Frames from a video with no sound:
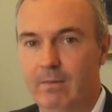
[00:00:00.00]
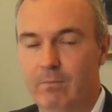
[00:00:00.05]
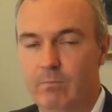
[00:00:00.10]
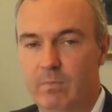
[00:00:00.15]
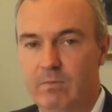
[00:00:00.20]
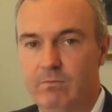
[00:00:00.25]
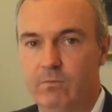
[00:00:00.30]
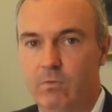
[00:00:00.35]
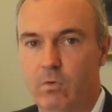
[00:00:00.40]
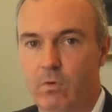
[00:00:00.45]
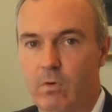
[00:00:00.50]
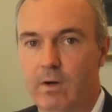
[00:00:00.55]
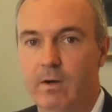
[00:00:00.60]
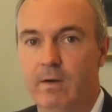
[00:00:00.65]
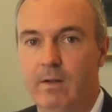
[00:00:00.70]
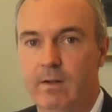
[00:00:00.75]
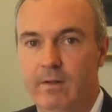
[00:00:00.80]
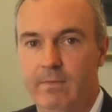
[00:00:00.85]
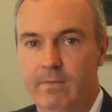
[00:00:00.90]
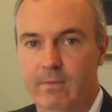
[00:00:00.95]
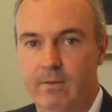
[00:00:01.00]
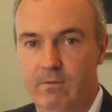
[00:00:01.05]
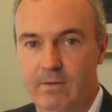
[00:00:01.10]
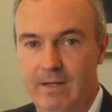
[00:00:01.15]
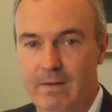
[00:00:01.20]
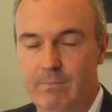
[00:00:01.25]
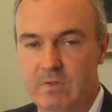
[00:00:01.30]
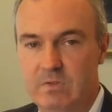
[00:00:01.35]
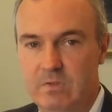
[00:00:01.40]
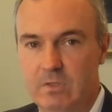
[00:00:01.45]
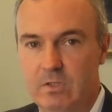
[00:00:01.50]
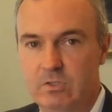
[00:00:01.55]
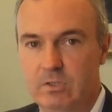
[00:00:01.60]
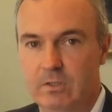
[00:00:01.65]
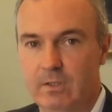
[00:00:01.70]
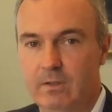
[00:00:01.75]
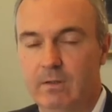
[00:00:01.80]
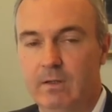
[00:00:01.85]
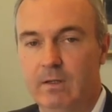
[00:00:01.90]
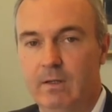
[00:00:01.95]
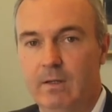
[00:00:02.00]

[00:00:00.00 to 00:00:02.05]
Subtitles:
them before their deposition.